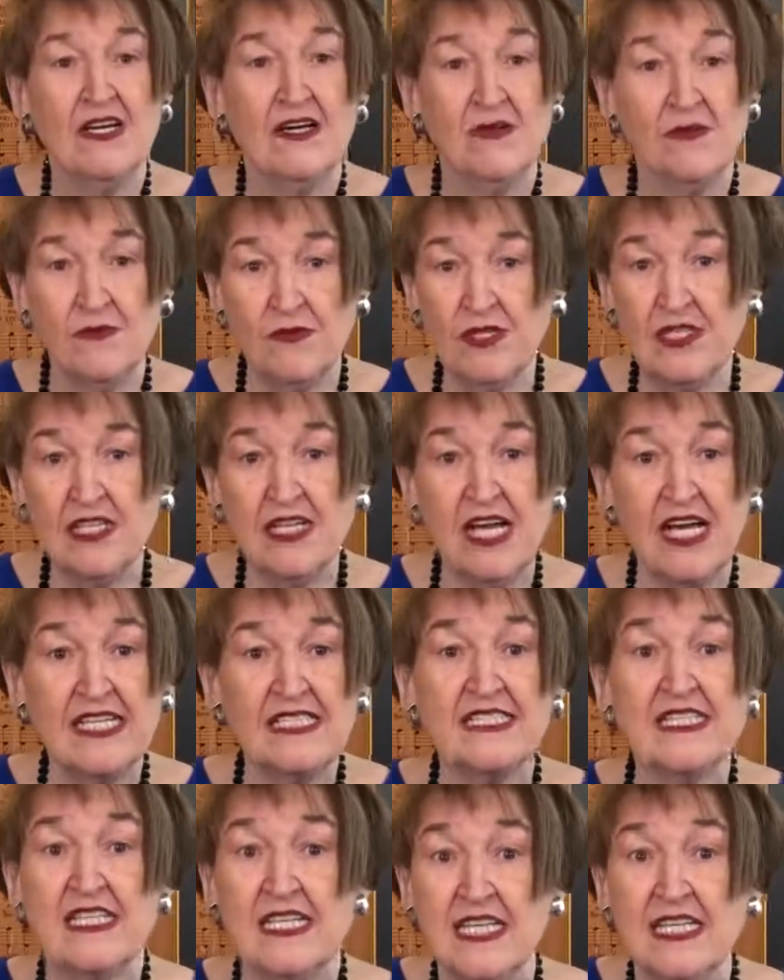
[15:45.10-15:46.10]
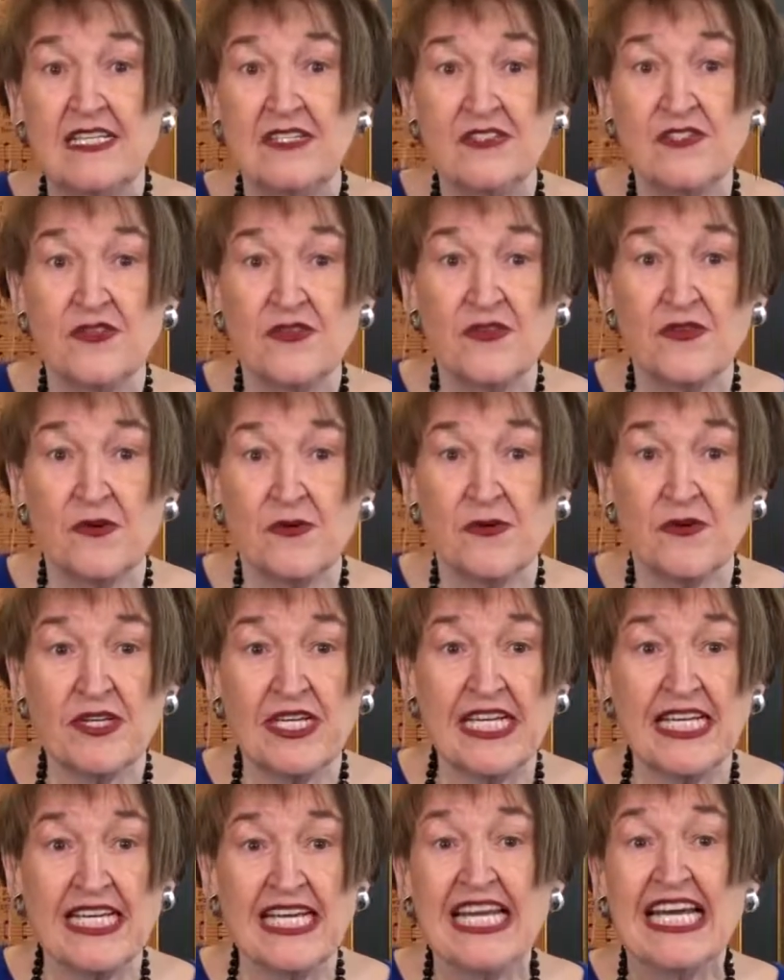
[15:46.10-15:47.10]
Realize his
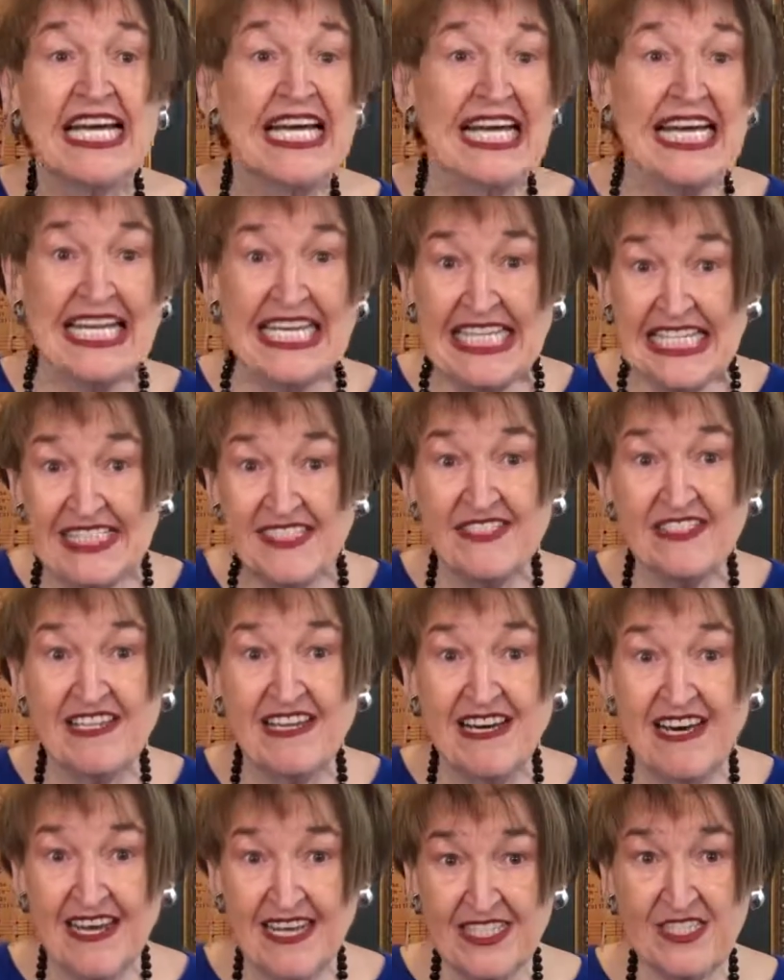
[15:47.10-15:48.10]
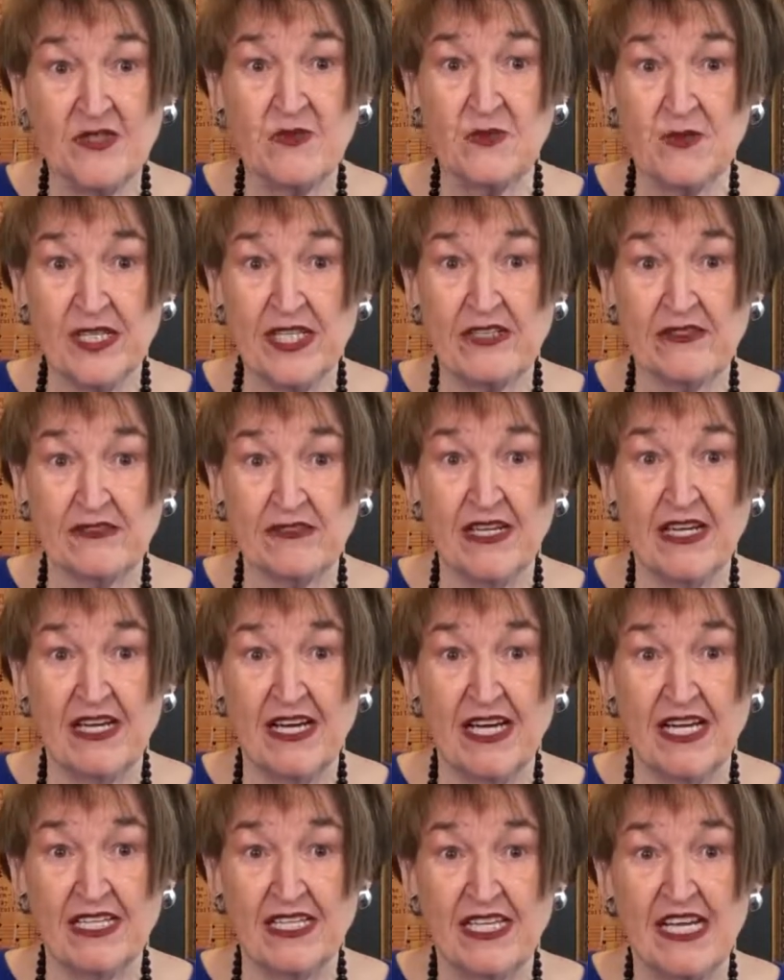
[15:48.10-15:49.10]
authority. He is God and we are
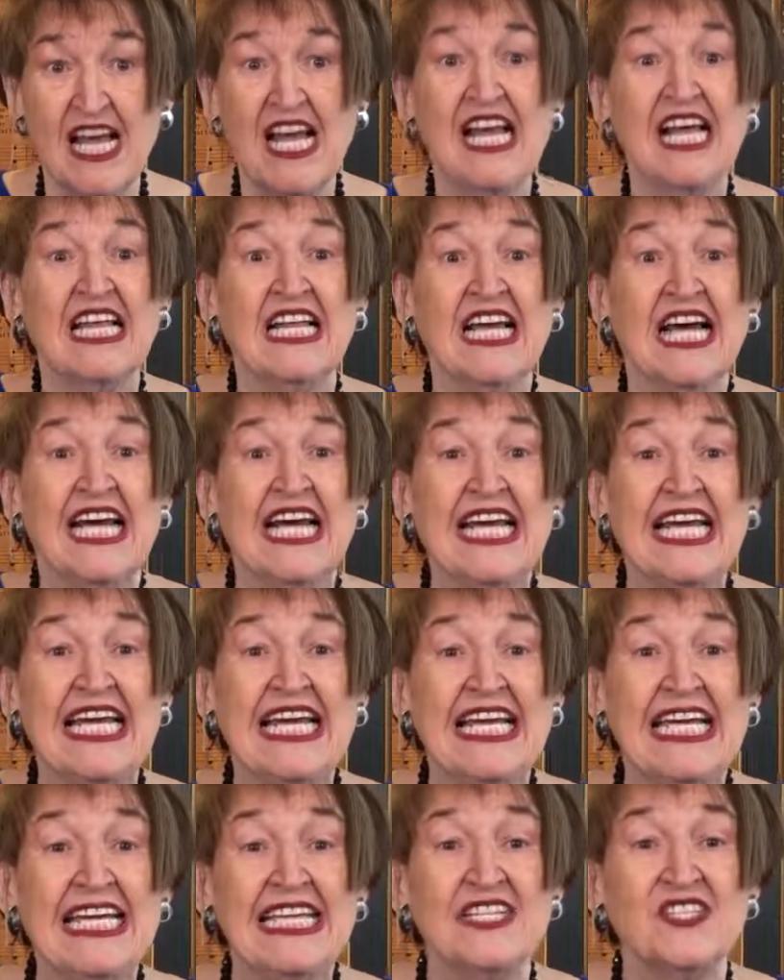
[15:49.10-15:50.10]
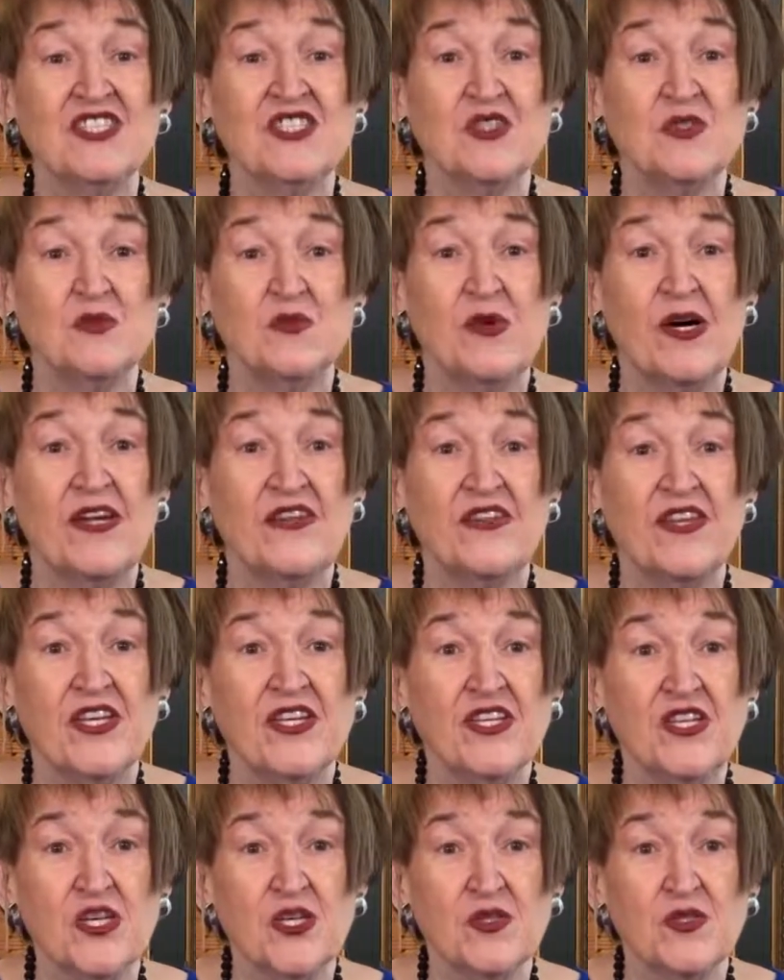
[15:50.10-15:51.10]
not. He is the one that
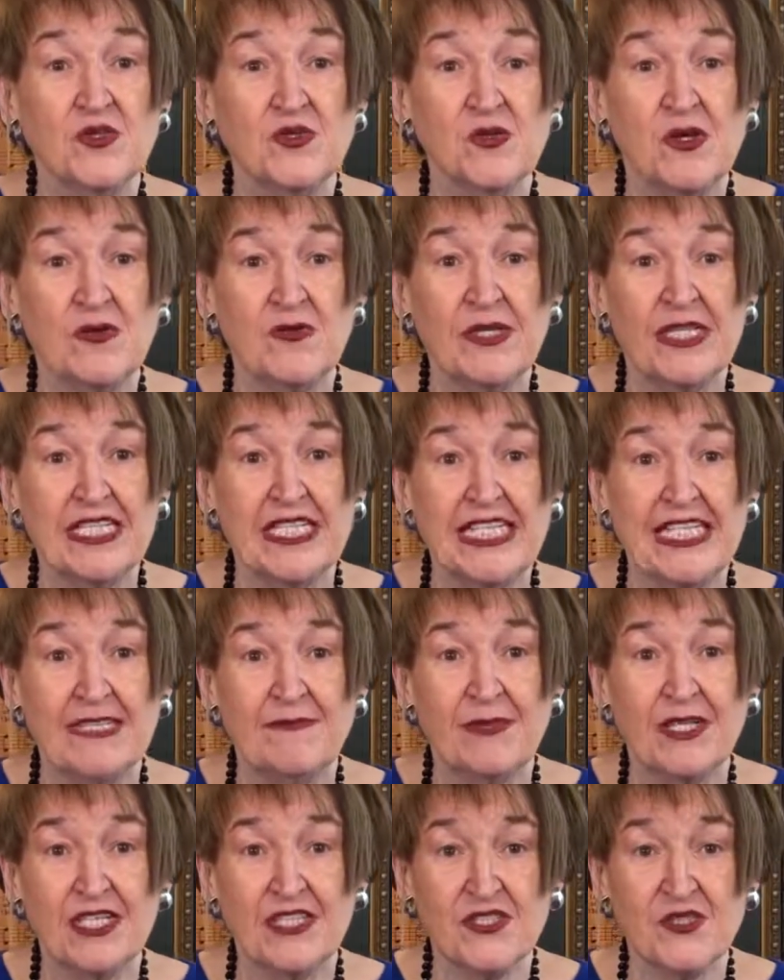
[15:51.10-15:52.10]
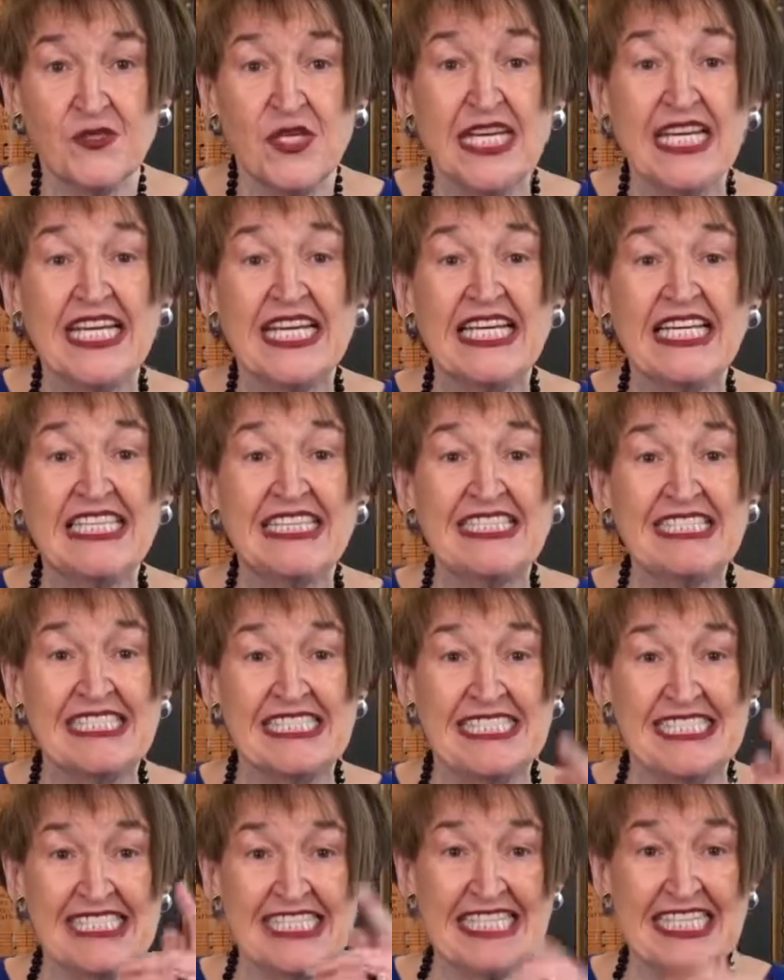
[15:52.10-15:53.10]
knows what we need because he can
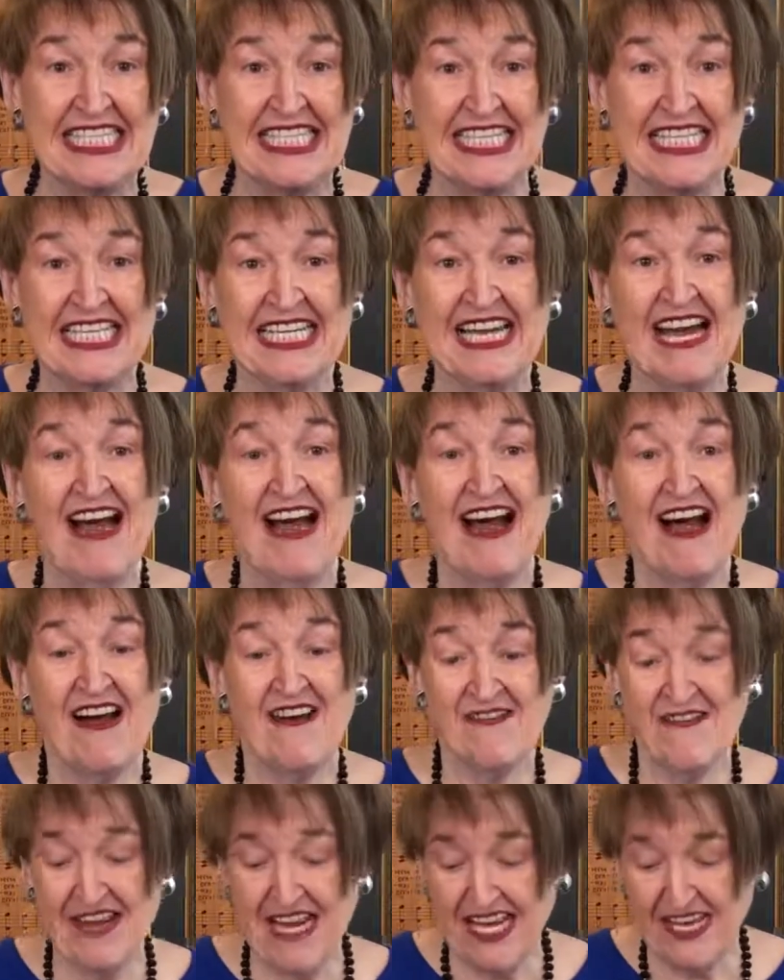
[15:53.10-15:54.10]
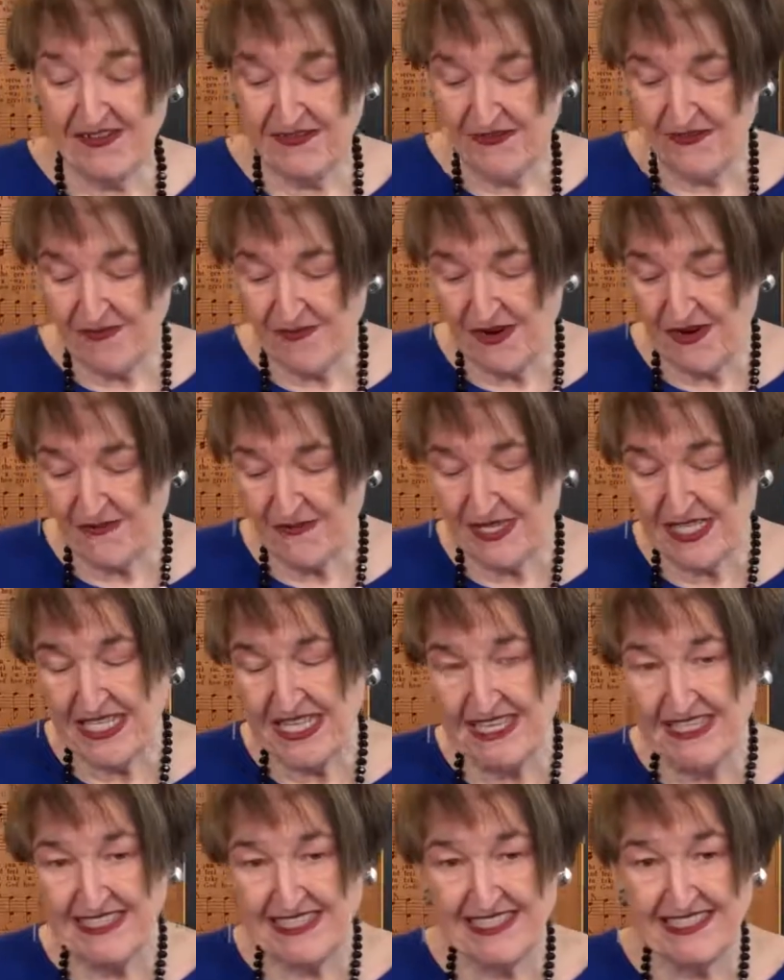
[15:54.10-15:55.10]
see our end from our
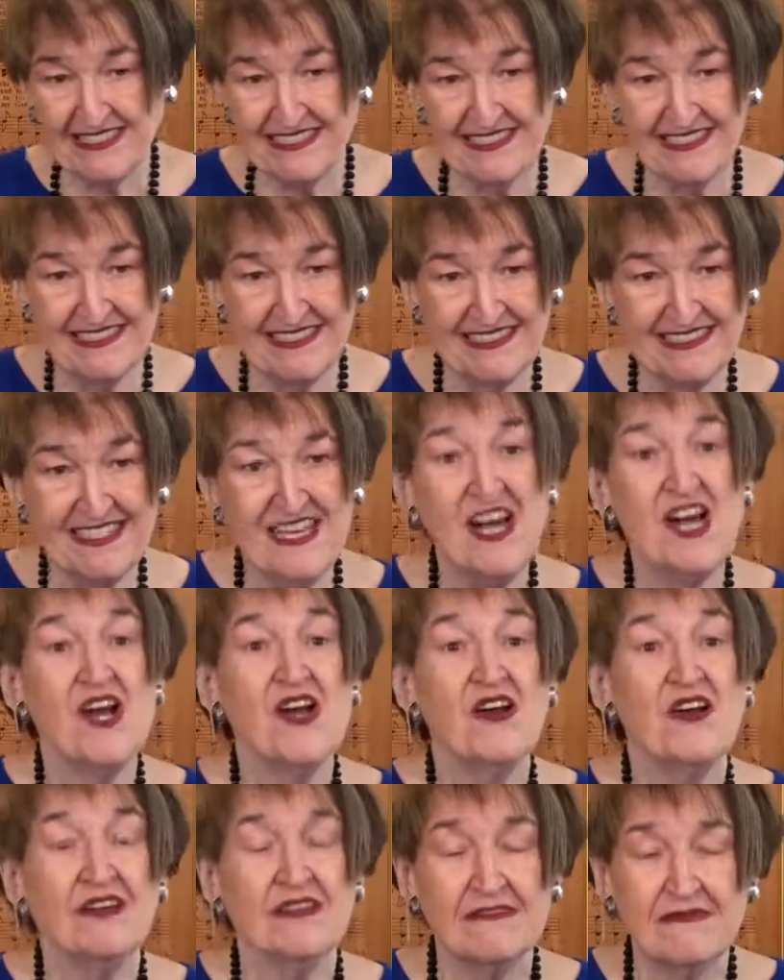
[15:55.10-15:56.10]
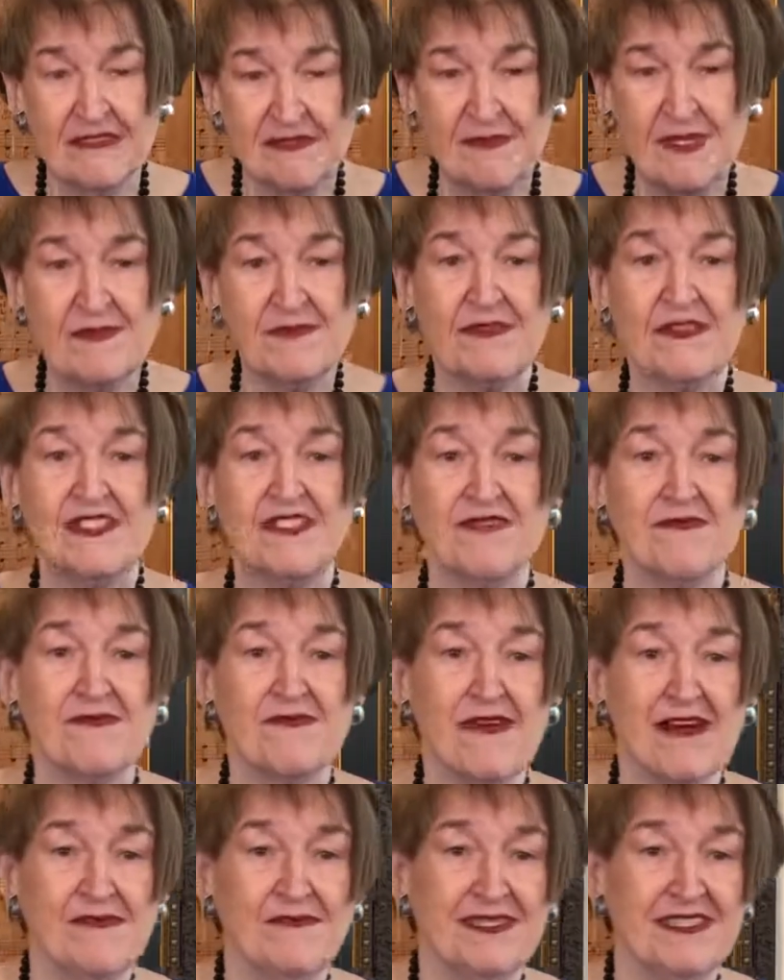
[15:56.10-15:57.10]
beginning. Remember his
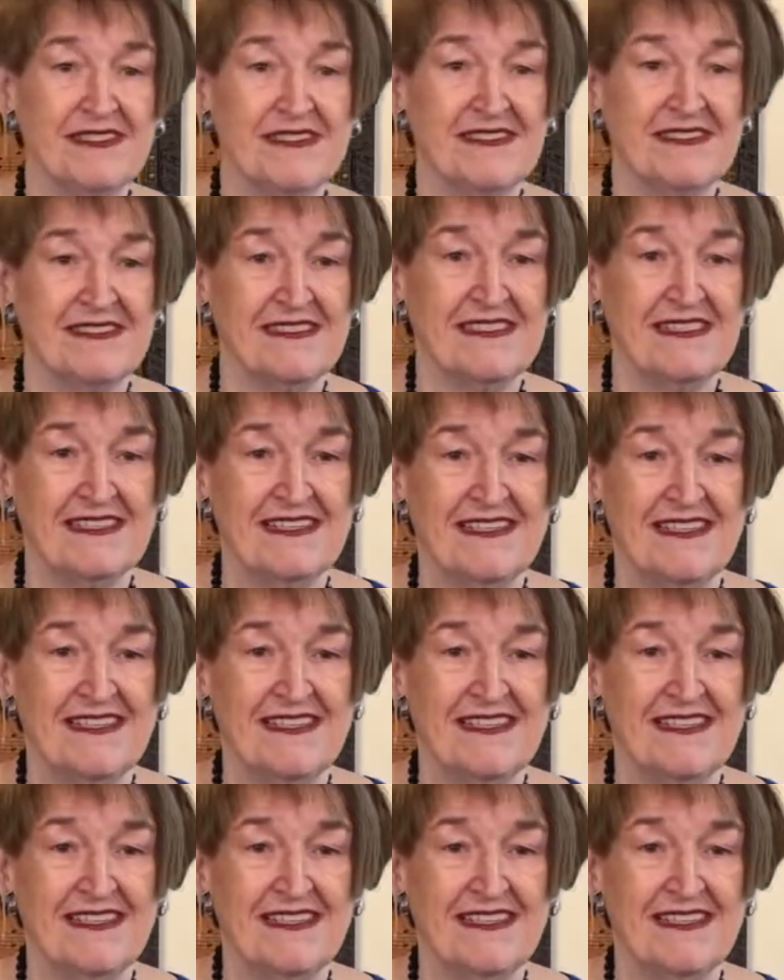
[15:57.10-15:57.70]
promises.